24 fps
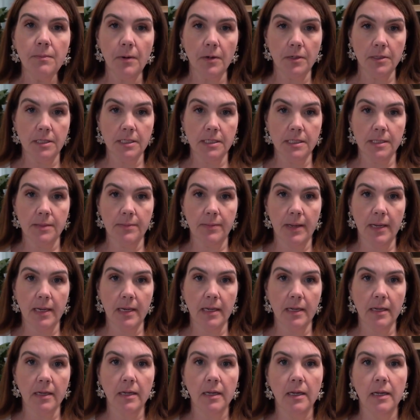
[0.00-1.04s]

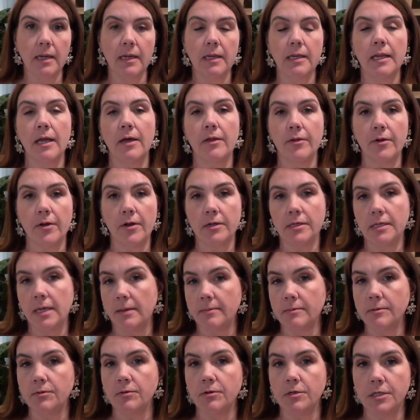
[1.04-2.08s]
participating. Now, there are
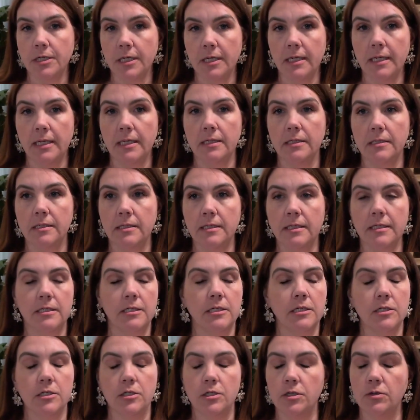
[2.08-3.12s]
times where
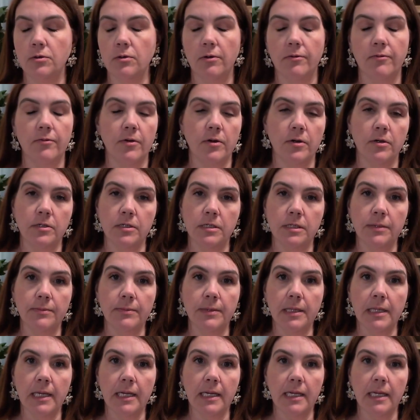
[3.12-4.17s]
it's just too
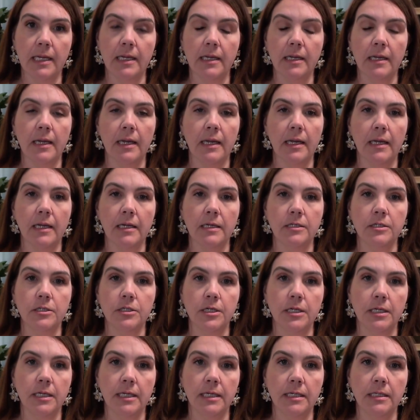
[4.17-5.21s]
overstimulating and
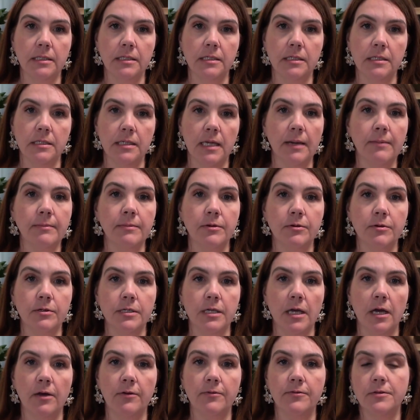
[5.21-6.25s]
she needs time to
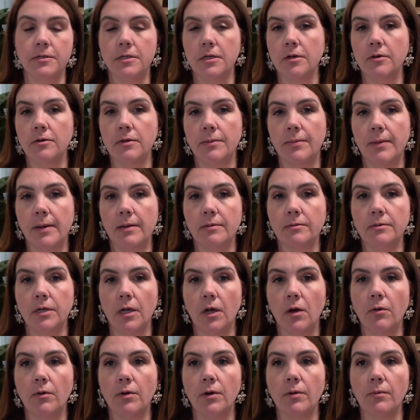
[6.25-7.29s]
herself. So to be able to
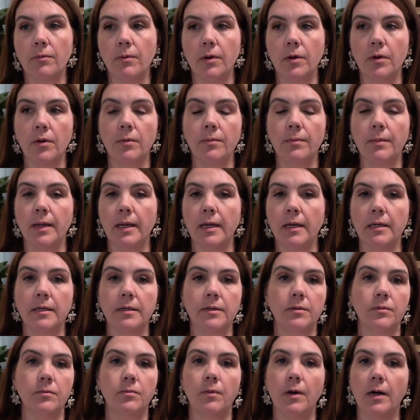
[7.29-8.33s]
go in her room
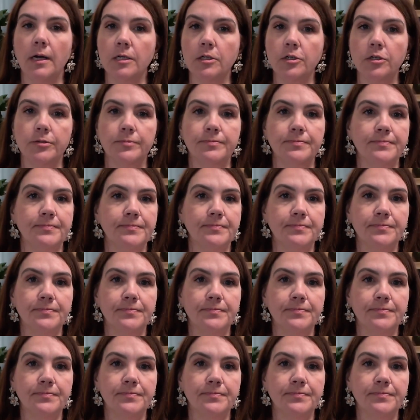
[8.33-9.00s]
and watch